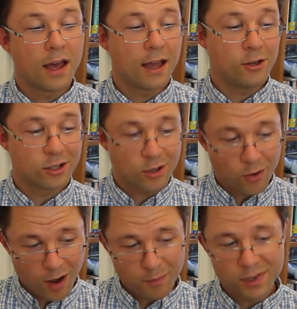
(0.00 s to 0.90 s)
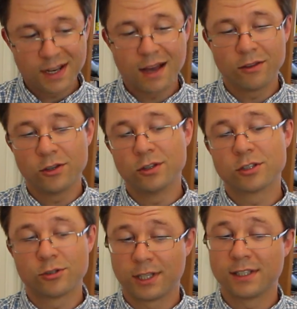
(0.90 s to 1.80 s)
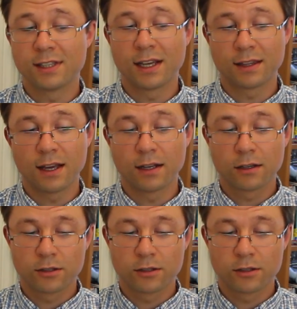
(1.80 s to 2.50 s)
And you just go up and down through the strings like that.